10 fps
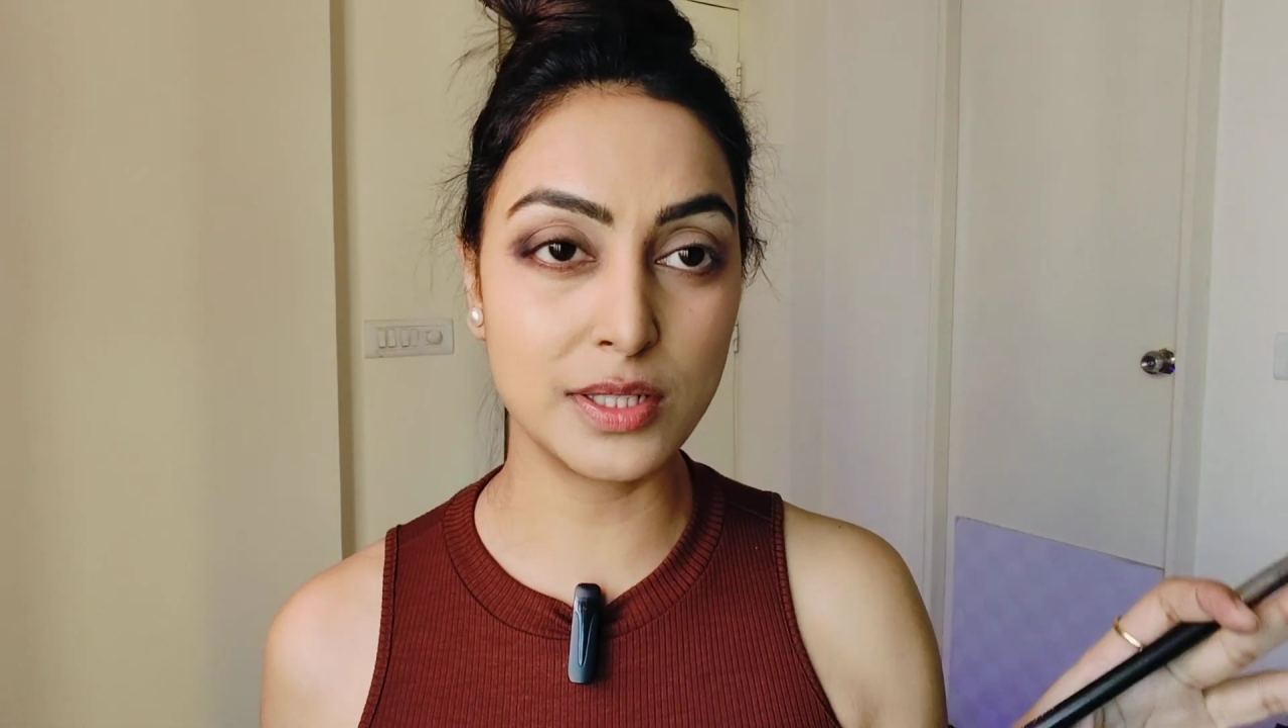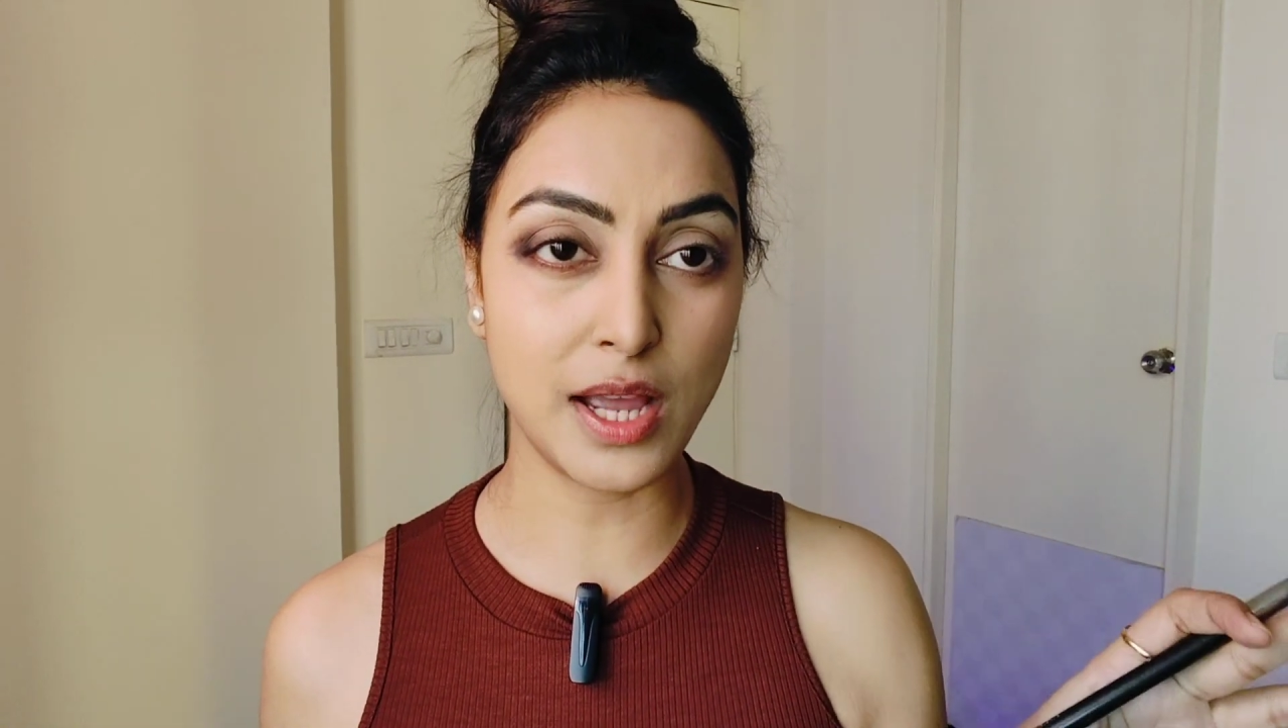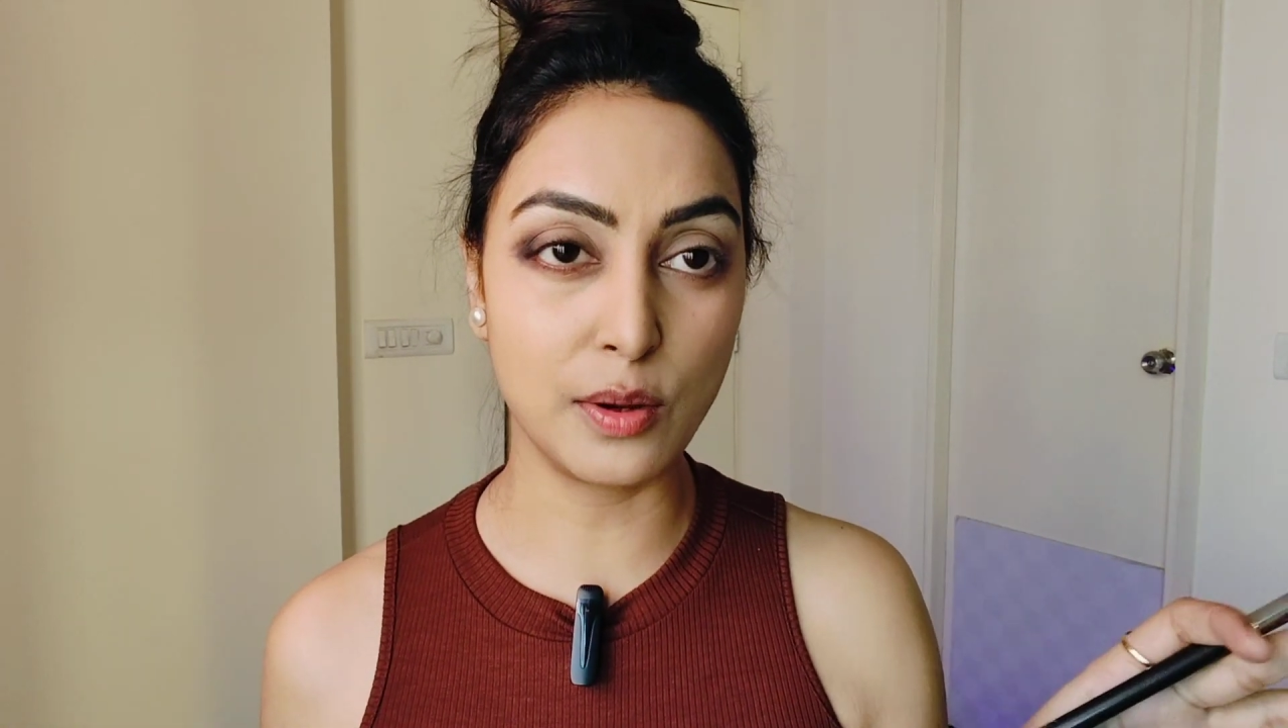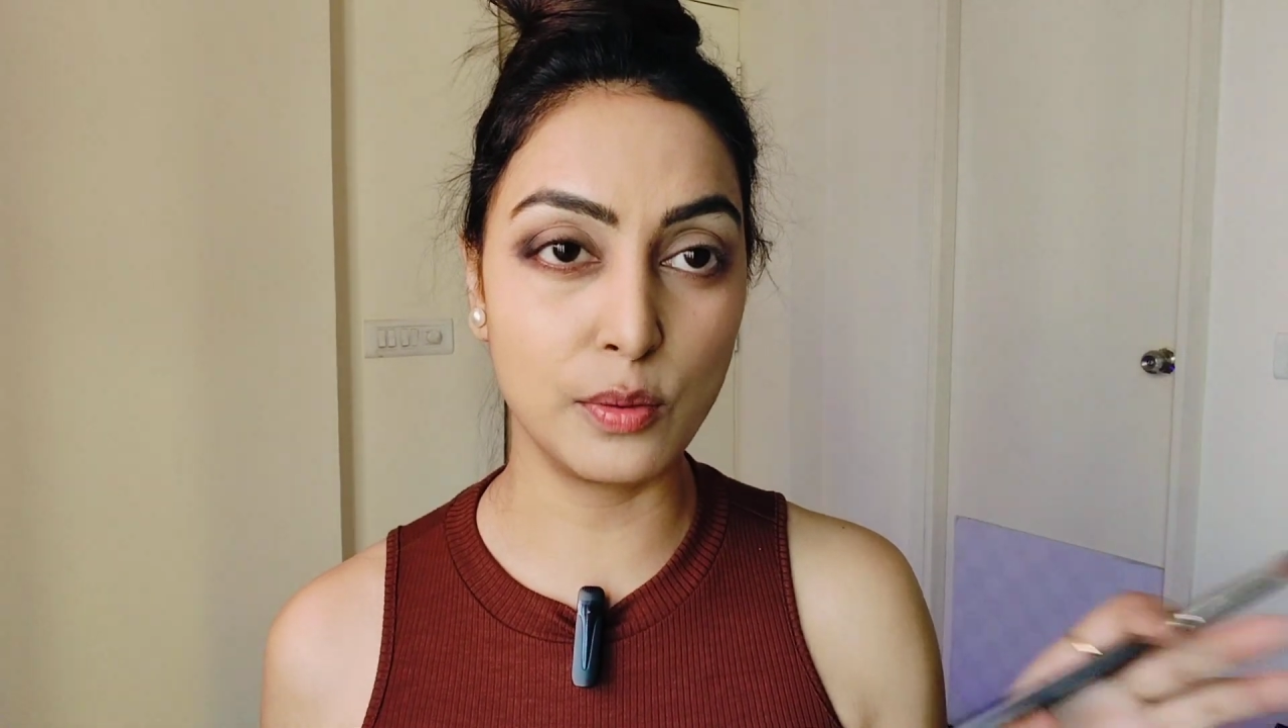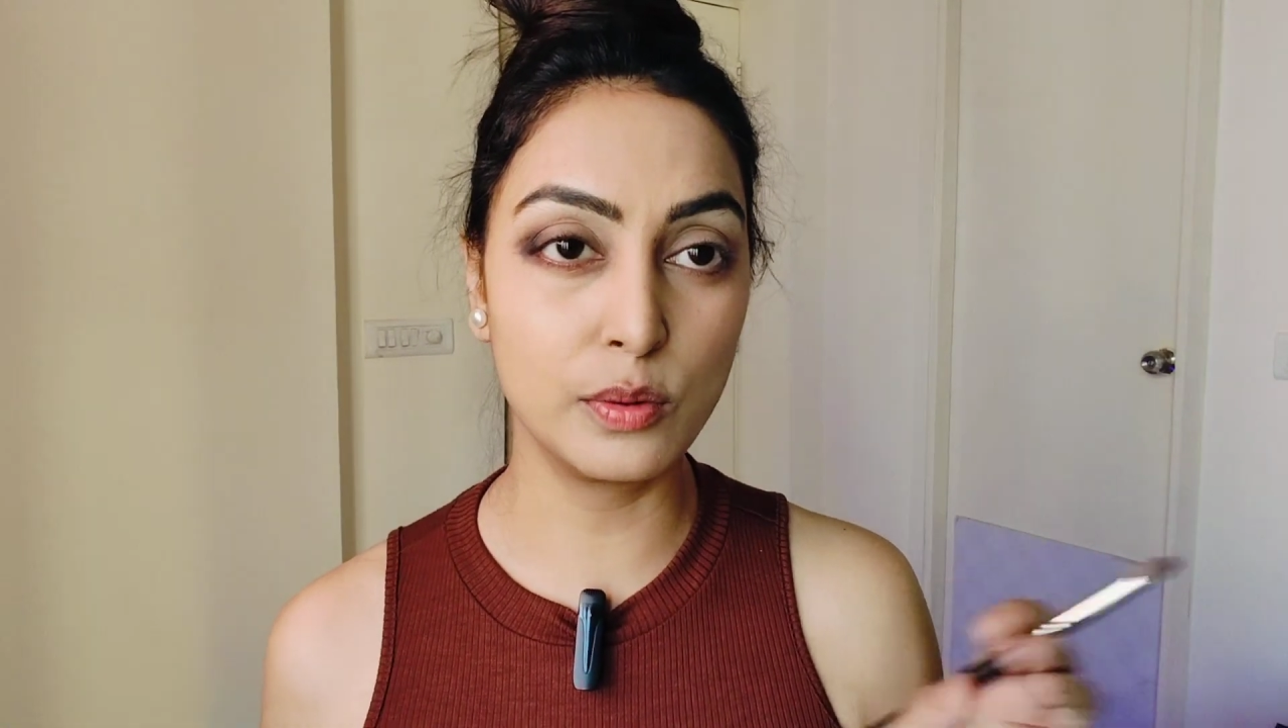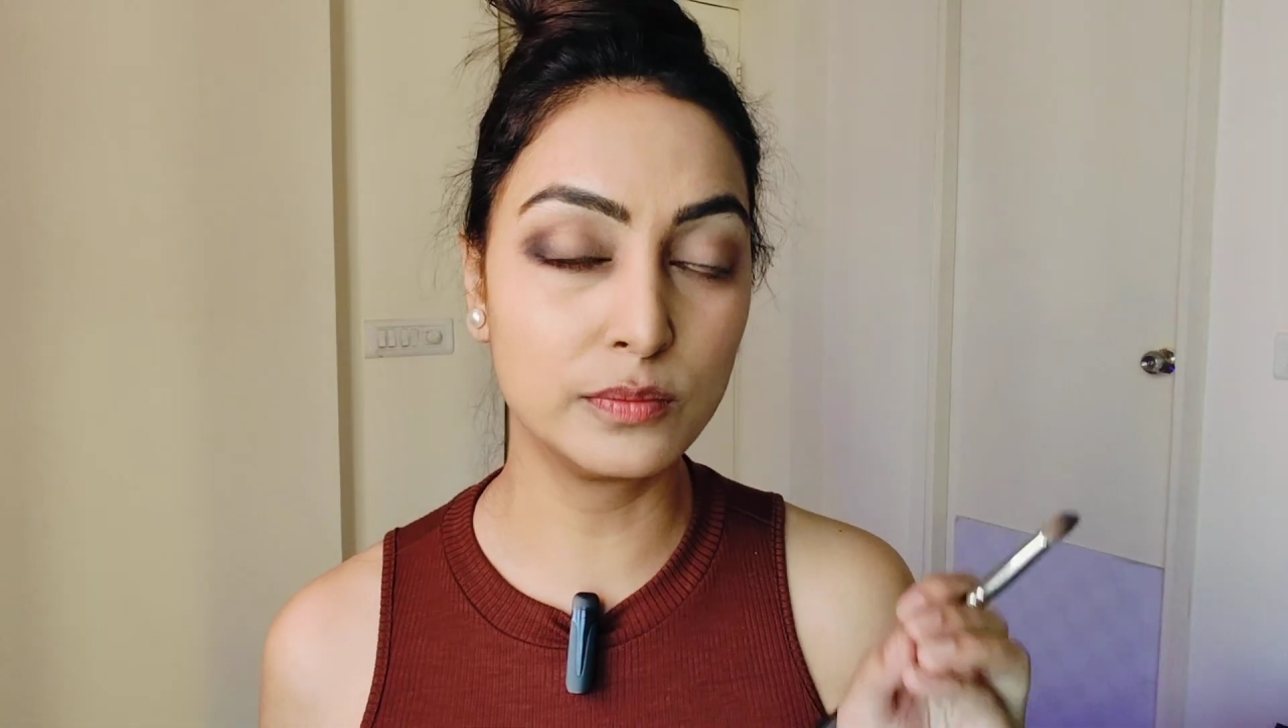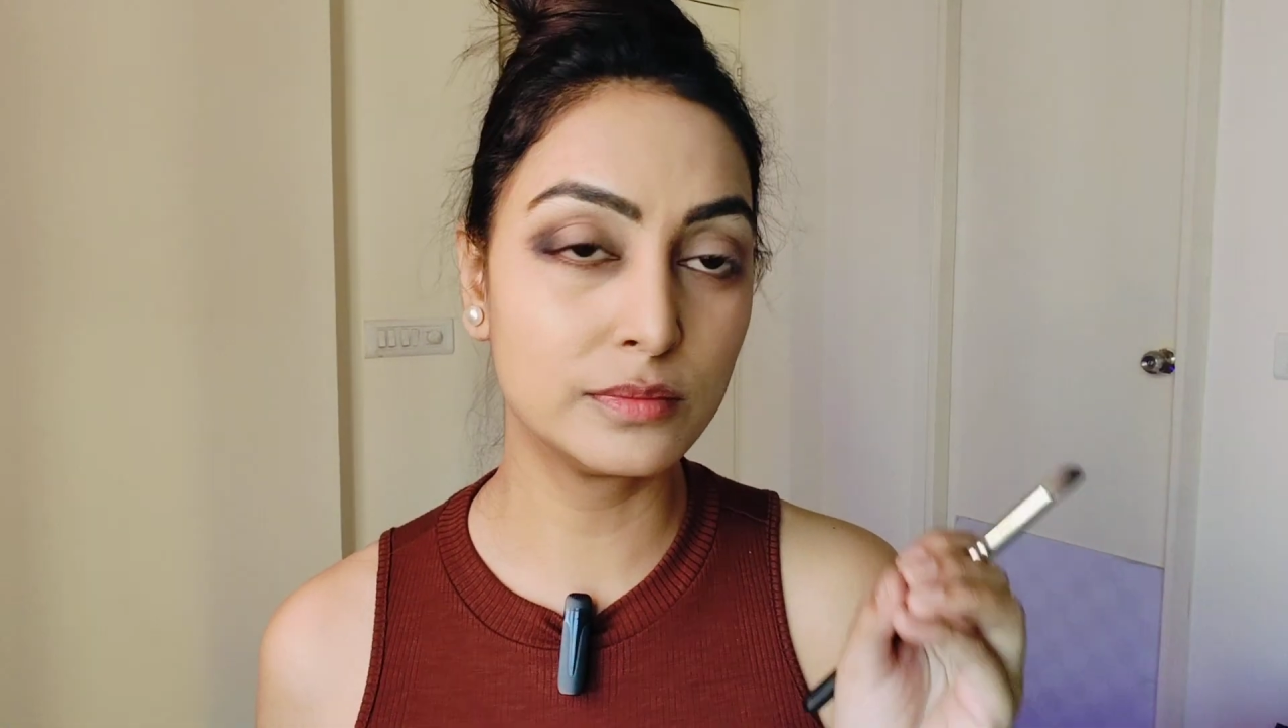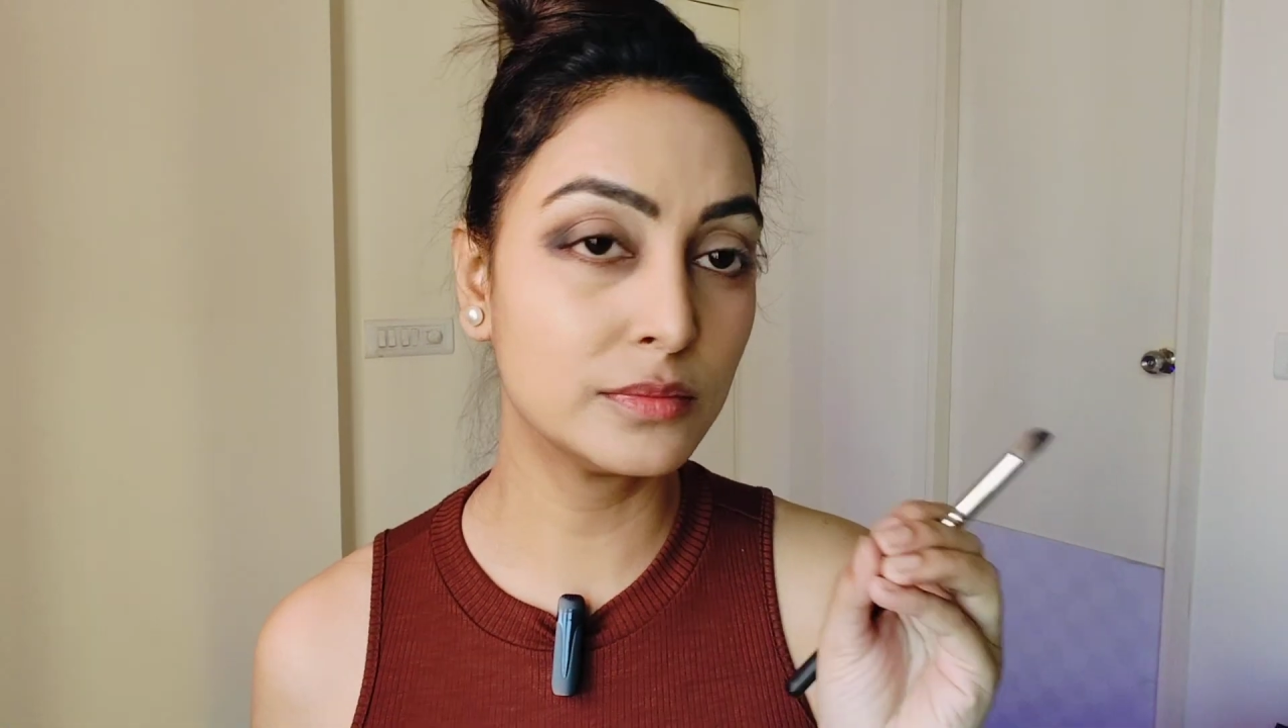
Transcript: now